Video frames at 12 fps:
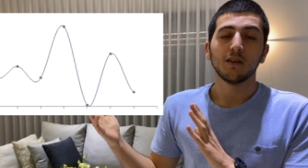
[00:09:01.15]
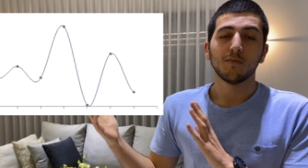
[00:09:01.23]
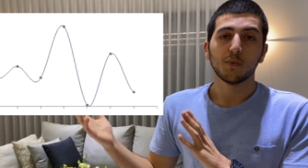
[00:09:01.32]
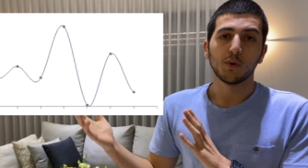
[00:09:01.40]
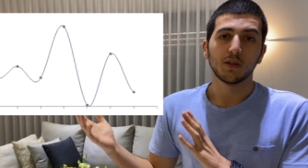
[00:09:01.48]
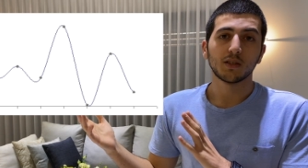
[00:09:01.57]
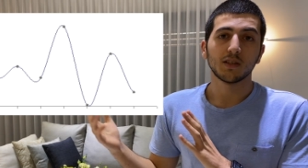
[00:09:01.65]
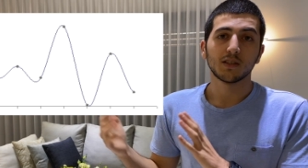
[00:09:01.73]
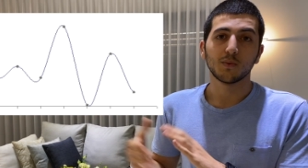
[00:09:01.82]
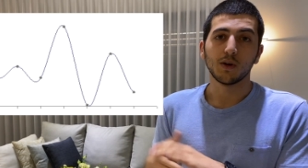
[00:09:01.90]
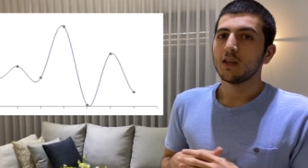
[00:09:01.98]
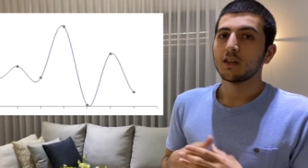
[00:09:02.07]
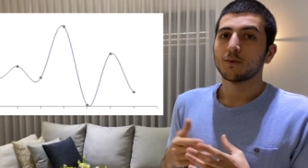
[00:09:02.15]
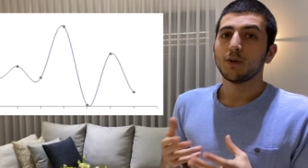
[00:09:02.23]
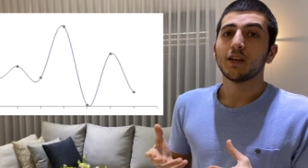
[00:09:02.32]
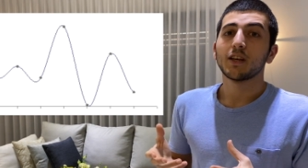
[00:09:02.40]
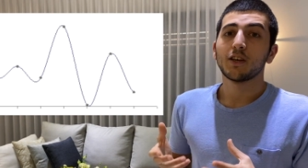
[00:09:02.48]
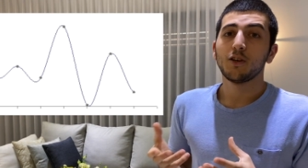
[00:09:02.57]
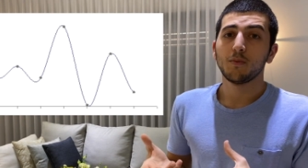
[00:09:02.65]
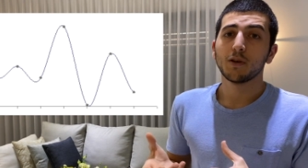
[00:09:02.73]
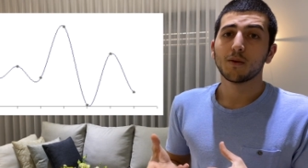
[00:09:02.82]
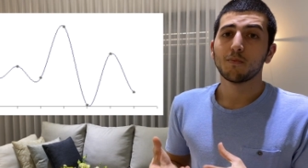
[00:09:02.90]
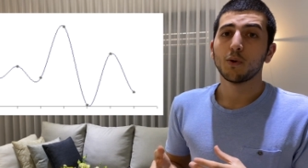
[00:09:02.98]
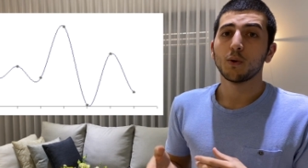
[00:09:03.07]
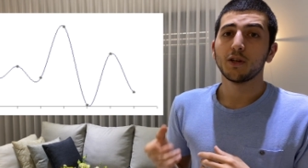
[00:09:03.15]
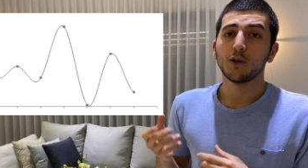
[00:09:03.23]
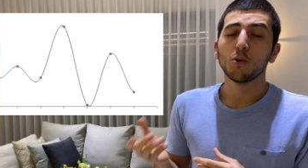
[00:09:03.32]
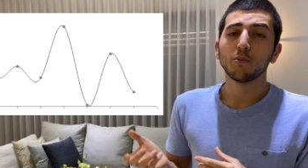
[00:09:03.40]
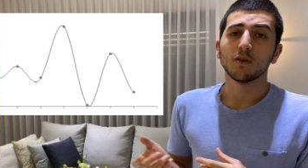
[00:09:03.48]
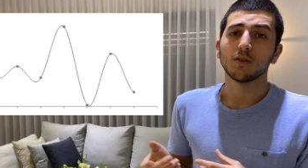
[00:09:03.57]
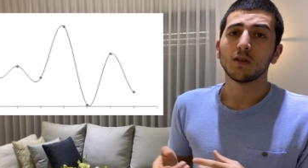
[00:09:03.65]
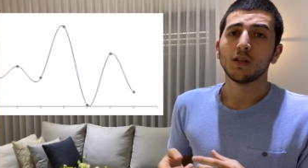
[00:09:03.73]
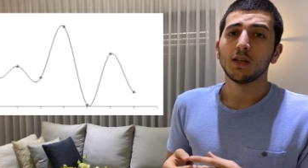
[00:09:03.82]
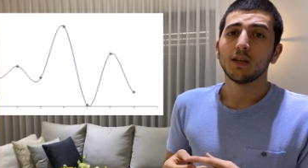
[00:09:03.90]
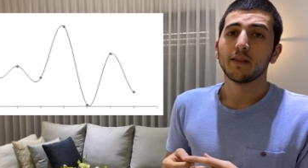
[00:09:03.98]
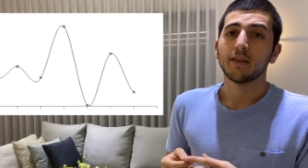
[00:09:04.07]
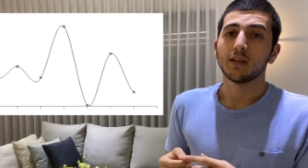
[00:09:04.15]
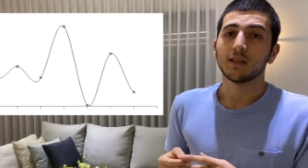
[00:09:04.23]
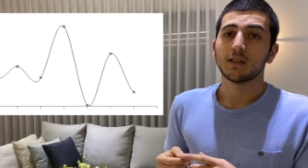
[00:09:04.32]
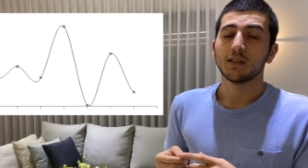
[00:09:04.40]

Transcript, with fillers: points as well and create a cubic polynomial that